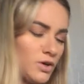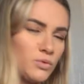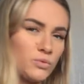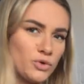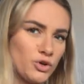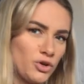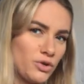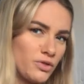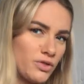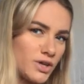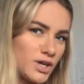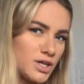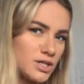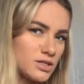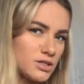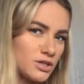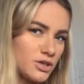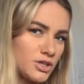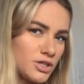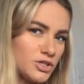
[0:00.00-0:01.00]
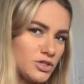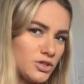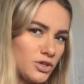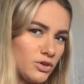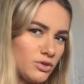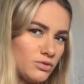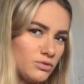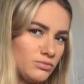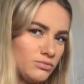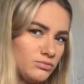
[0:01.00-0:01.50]
What do you think it's going to
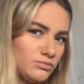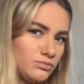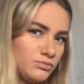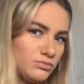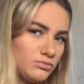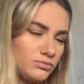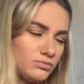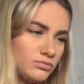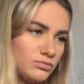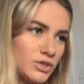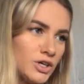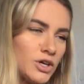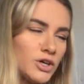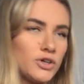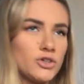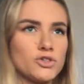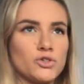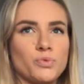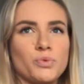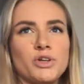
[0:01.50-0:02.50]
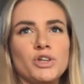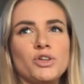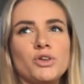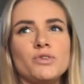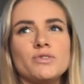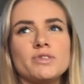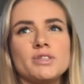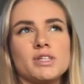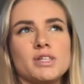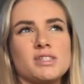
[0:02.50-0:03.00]
do? So when
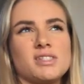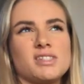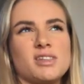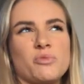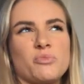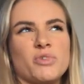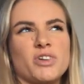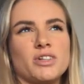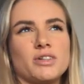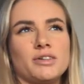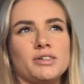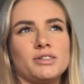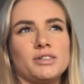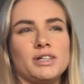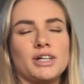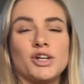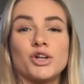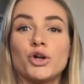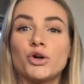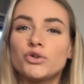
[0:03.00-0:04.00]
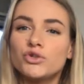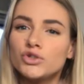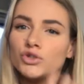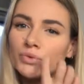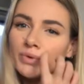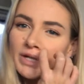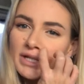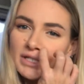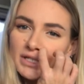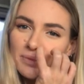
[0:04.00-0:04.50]
you see someone, I don't know,
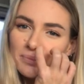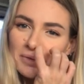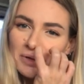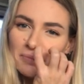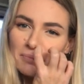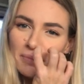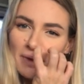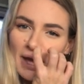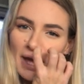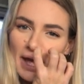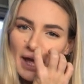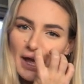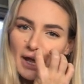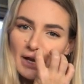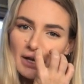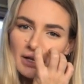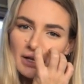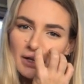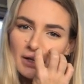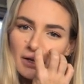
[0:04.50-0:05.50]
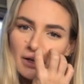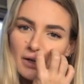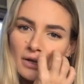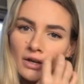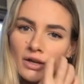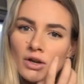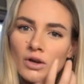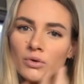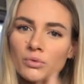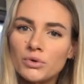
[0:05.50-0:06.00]
doing something bad,
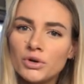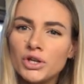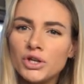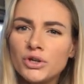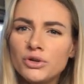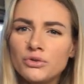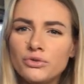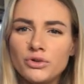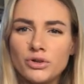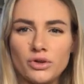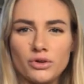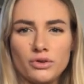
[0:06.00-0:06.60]
what do?